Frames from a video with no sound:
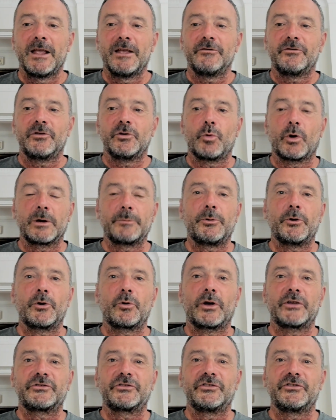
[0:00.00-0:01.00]
If you want to put
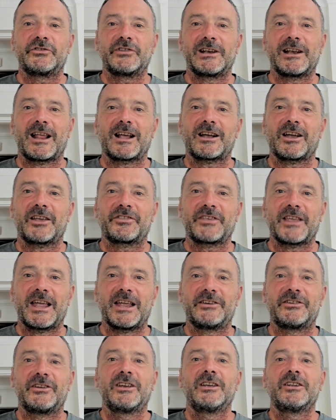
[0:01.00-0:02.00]
questions in, like I
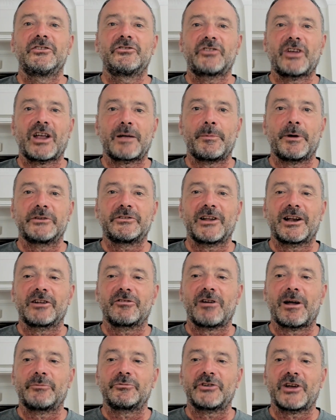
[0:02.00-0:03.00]
said, check my
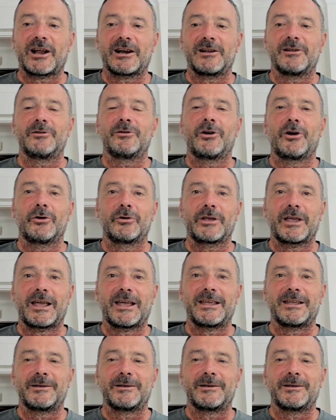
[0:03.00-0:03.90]
Telegram channel. Okay.